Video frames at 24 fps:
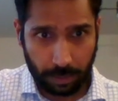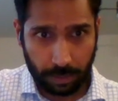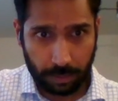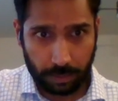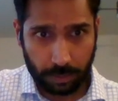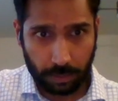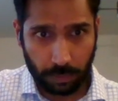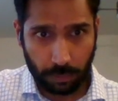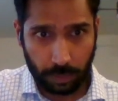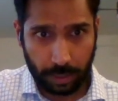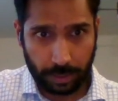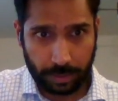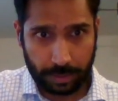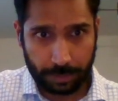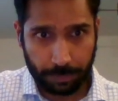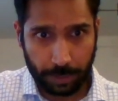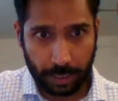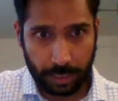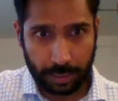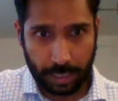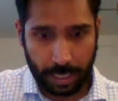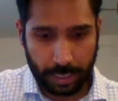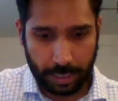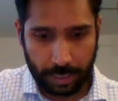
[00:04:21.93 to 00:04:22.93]
So let's
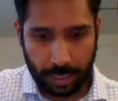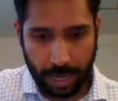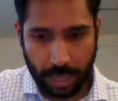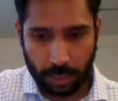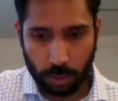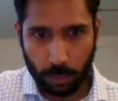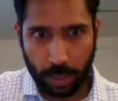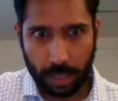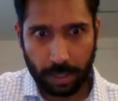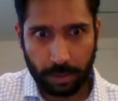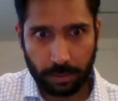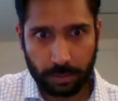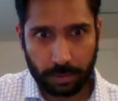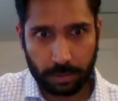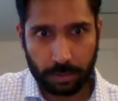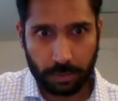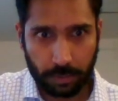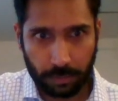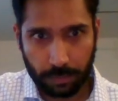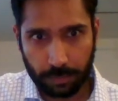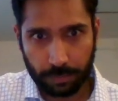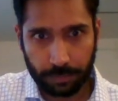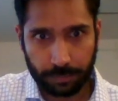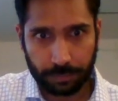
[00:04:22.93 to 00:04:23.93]
bring that in as well.
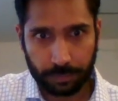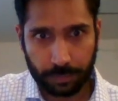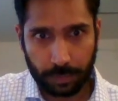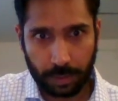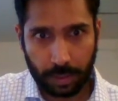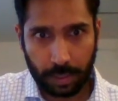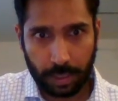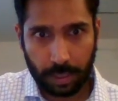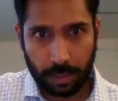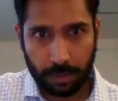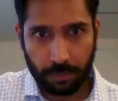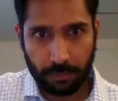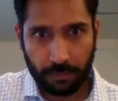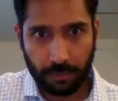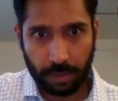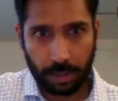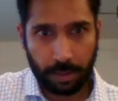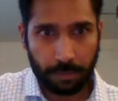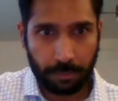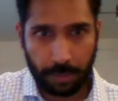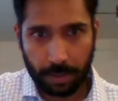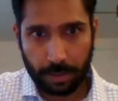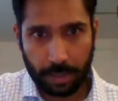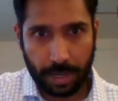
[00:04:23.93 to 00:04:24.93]
So
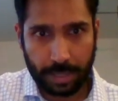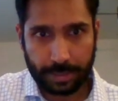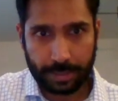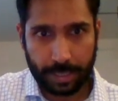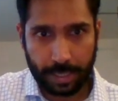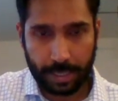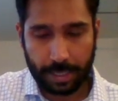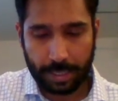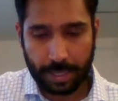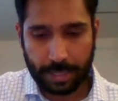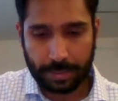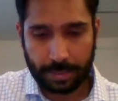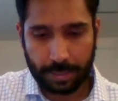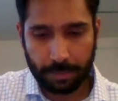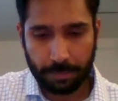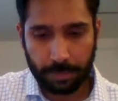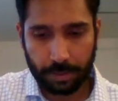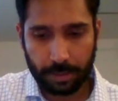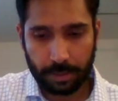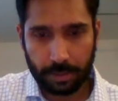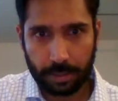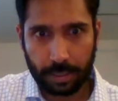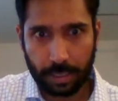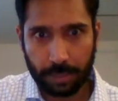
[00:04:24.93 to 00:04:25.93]
from sklearn
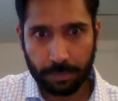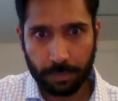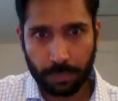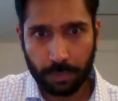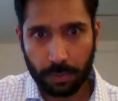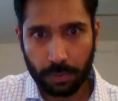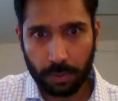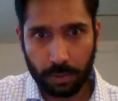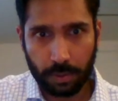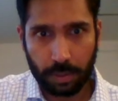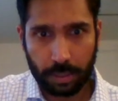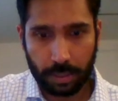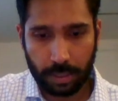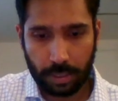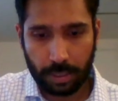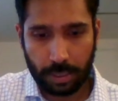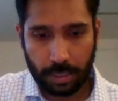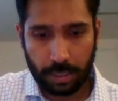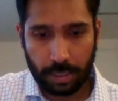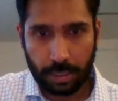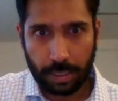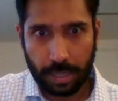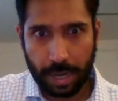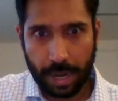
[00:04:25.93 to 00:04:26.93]
ensemble, import
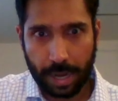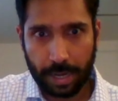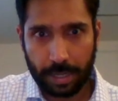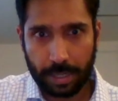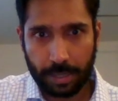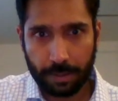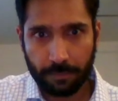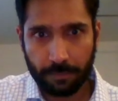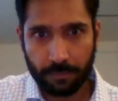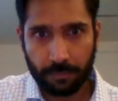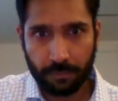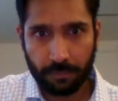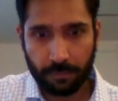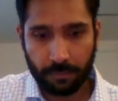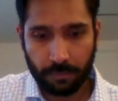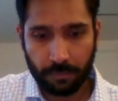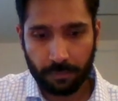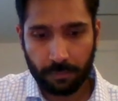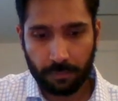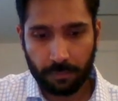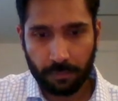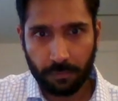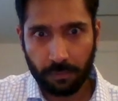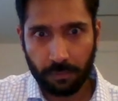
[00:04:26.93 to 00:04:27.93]
random
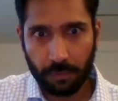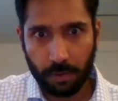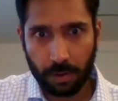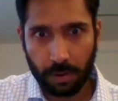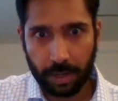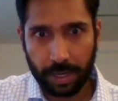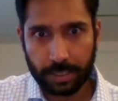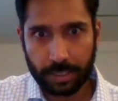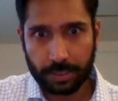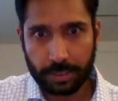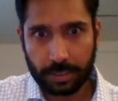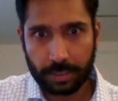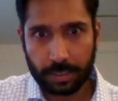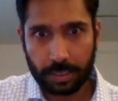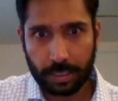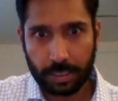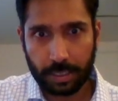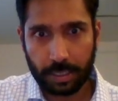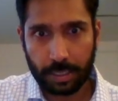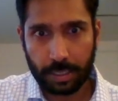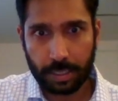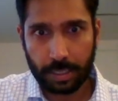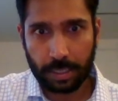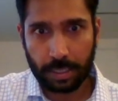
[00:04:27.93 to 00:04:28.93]
forest
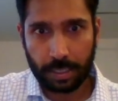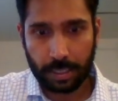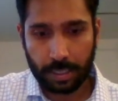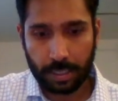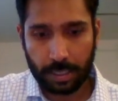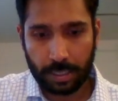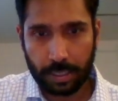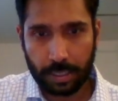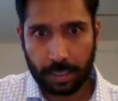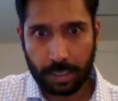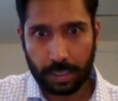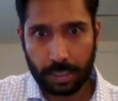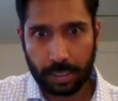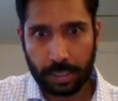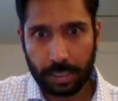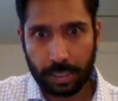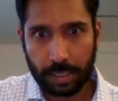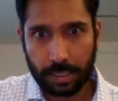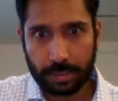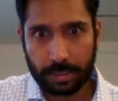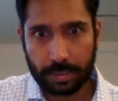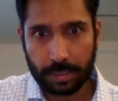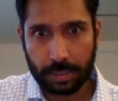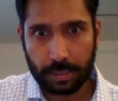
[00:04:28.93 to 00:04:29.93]

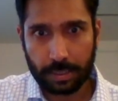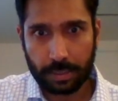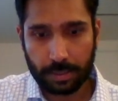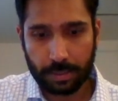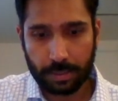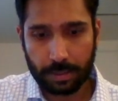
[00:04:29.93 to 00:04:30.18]
regressor.